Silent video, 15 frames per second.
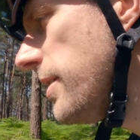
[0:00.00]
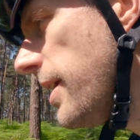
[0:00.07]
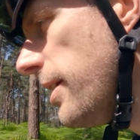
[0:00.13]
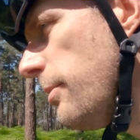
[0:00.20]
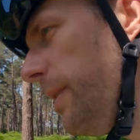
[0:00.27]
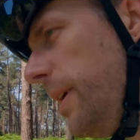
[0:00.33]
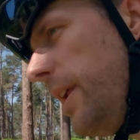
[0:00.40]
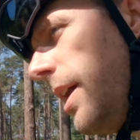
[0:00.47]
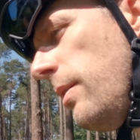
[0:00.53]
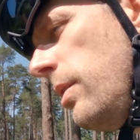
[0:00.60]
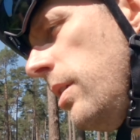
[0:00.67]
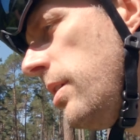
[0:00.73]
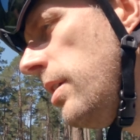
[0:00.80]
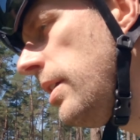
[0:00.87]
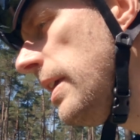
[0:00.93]
down a bit now.
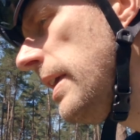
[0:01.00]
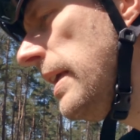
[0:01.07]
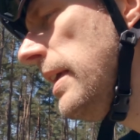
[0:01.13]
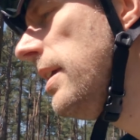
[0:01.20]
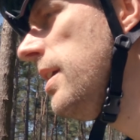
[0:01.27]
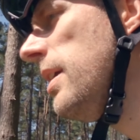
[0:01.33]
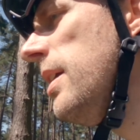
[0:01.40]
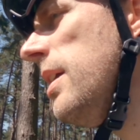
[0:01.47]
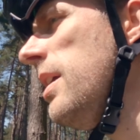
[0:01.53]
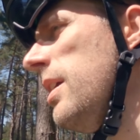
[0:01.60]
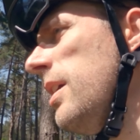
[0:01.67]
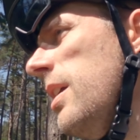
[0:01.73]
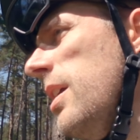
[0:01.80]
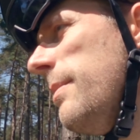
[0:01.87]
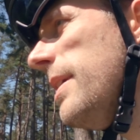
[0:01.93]

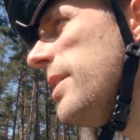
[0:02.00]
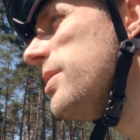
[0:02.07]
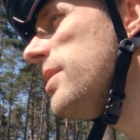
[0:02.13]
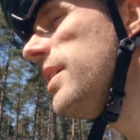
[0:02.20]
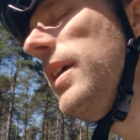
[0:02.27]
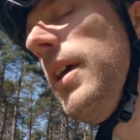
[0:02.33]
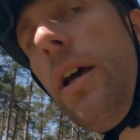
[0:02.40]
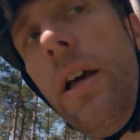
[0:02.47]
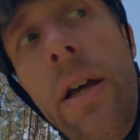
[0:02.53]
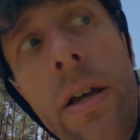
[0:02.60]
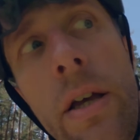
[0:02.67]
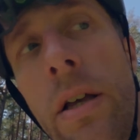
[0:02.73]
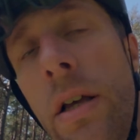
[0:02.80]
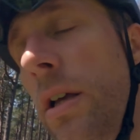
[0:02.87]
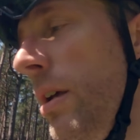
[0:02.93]
I'm actually
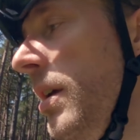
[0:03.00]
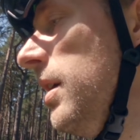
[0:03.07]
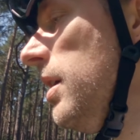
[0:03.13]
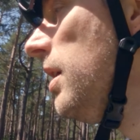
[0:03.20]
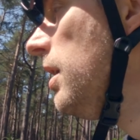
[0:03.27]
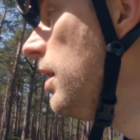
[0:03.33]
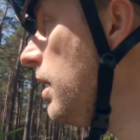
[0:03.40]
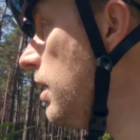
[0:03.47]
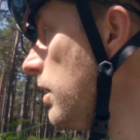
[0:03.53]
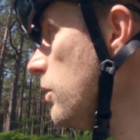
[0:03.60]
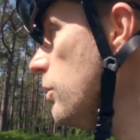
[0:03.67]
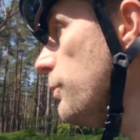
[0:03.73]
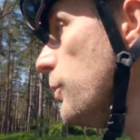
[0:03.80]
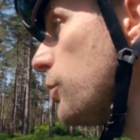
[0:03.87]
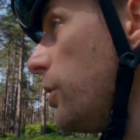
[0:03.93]
a
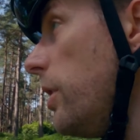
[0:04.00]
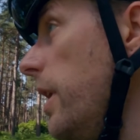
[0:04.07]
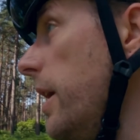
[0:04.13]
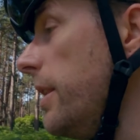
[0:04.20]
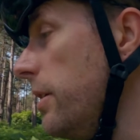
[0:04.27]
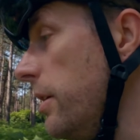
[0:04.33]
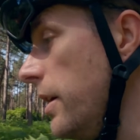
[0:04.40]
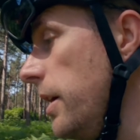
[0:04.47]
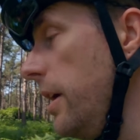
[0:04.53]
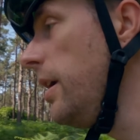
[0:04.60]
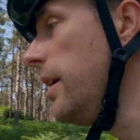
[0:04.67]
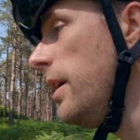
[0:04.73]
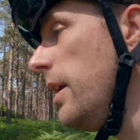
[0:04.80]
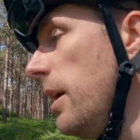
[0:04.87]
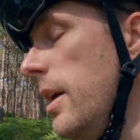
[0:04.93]
lot more tired than I
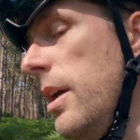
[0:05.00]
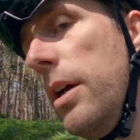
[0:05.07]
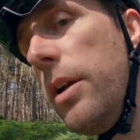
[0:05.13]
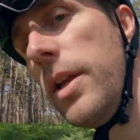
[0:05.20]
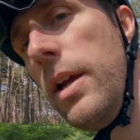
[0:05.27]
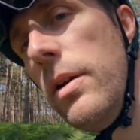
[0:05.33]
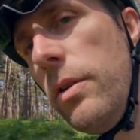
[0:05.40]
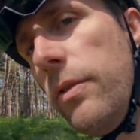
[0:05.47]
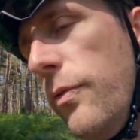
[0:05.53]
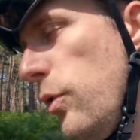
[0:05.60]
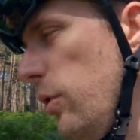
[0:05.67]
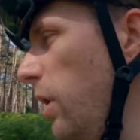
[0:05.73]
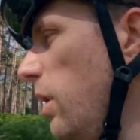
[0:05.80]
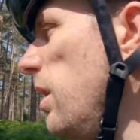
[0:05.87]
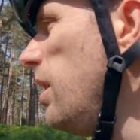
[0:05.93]
had accounted for,